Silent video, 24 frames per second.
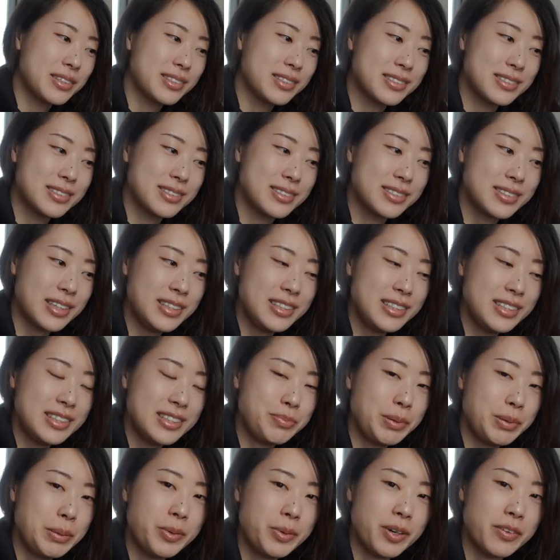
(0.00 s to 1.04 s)
Chinese
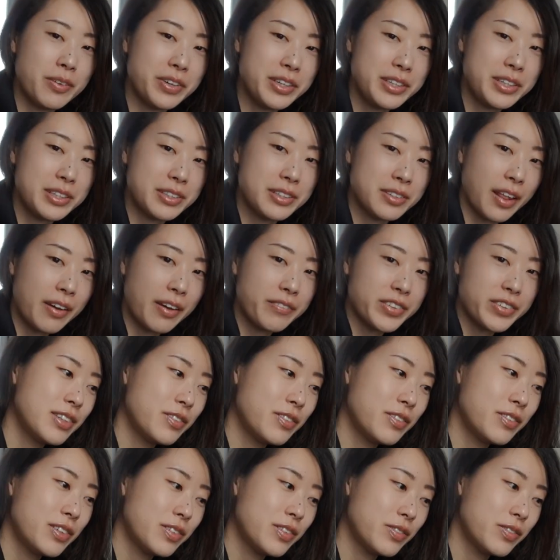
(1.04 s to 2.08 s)
people are very clever
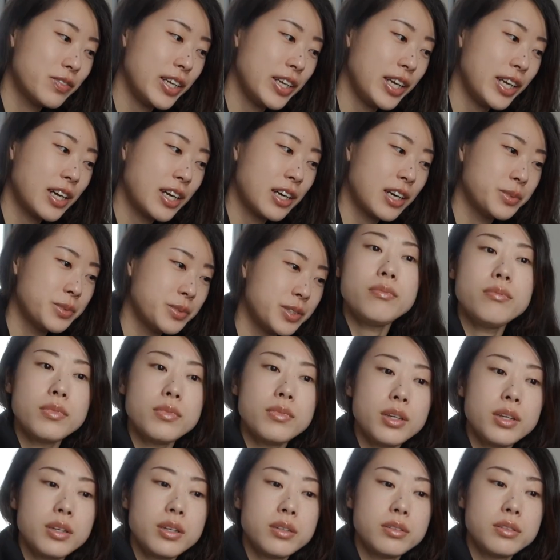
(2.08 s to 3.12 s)
when it comes to
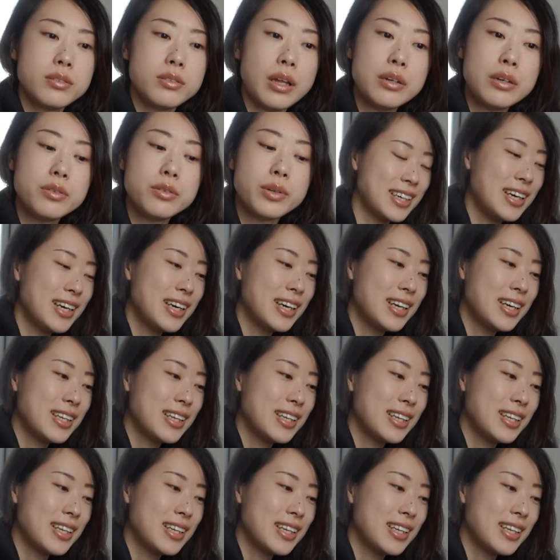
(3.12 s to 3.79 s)
language.